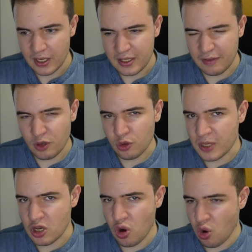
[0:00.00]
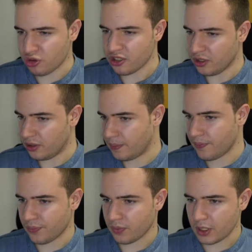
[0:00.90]
They've taught me caution.
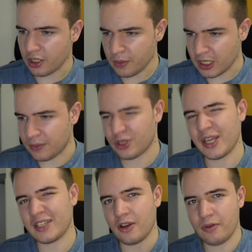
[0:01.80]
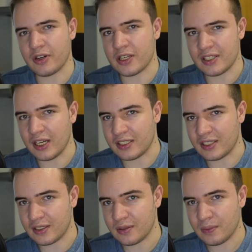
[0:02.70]
Sometimes you get
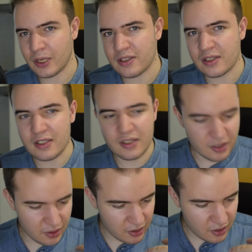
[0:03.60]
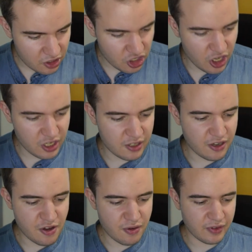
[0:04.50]
overexcited because the journey is
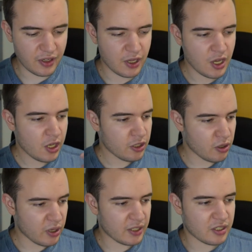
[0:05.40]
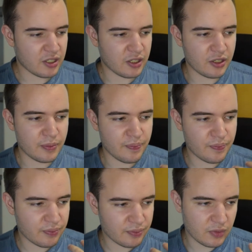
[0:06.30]
over, you get a
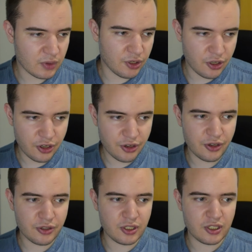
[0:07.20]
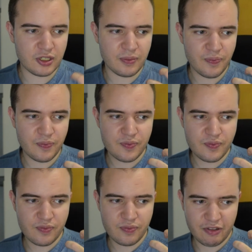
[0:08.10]
good
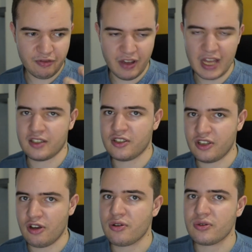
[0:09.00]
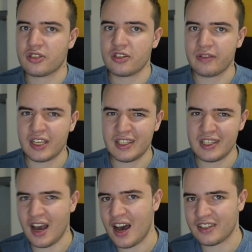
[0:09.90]
fat dose of
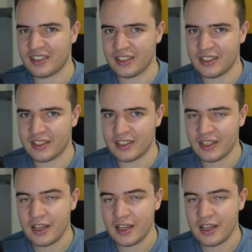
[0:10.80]
catharsis,